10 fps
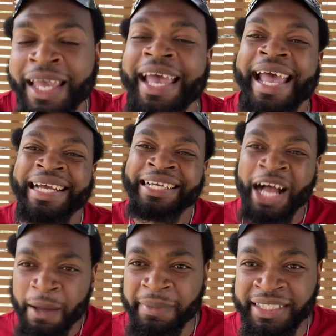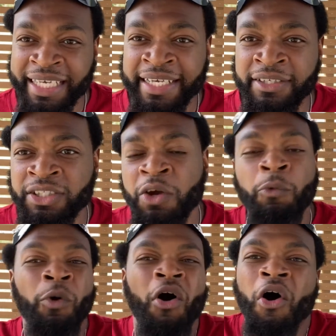and commentators
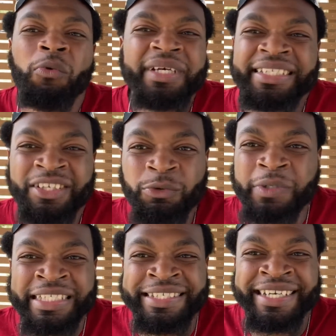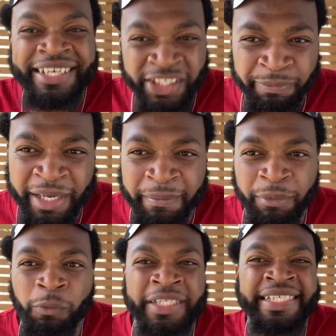where all we do is judge people,
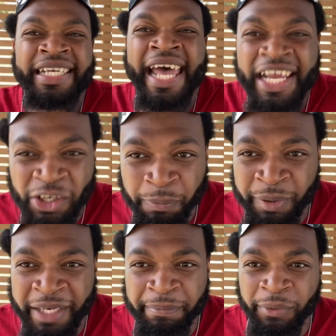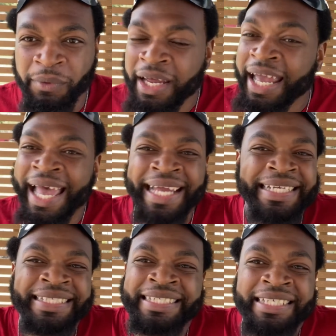we slander people. And
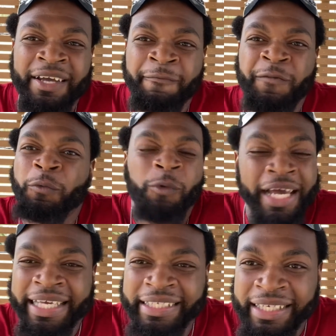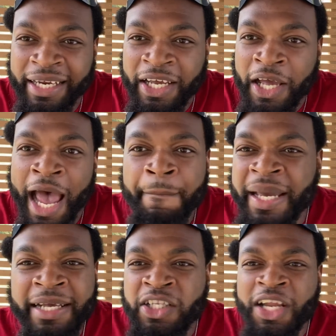it's for what? I
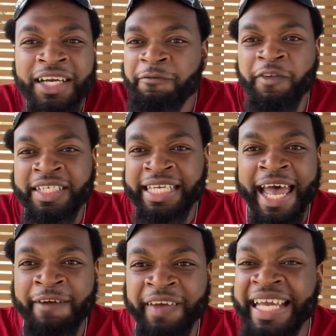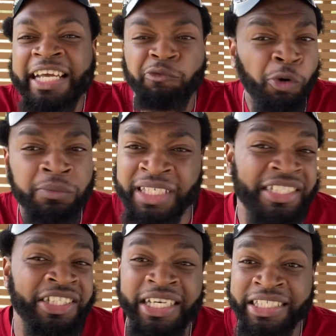mean, none of us have any room to
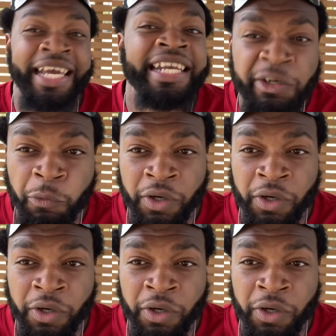judge anyone